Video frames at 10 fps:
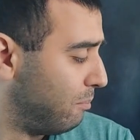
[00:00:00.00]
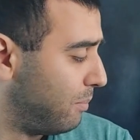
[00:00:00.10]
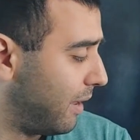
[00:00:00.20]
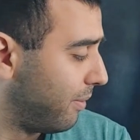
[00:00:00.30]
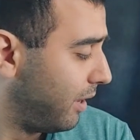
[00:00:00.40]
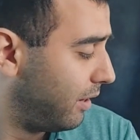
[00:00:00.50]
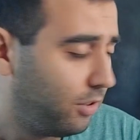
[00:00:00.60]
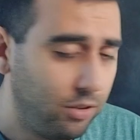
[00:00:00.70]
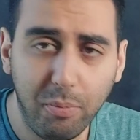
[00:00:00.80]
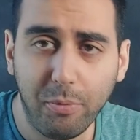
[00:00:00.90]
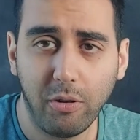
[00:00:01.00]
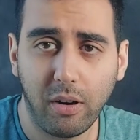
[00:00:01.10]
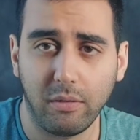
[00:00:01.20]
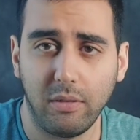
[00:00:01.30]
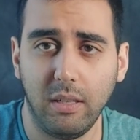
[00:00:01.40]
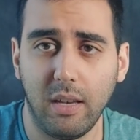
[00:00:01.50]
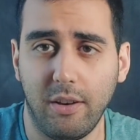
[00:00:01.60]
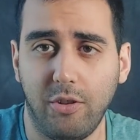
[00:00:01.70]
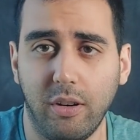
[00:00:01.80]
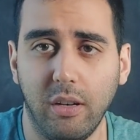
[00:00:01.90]
But the new
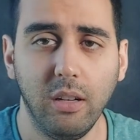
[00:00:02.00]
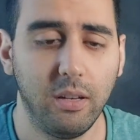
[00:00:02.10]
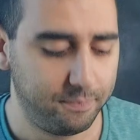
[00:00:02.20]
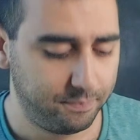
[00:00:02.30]
pronunciation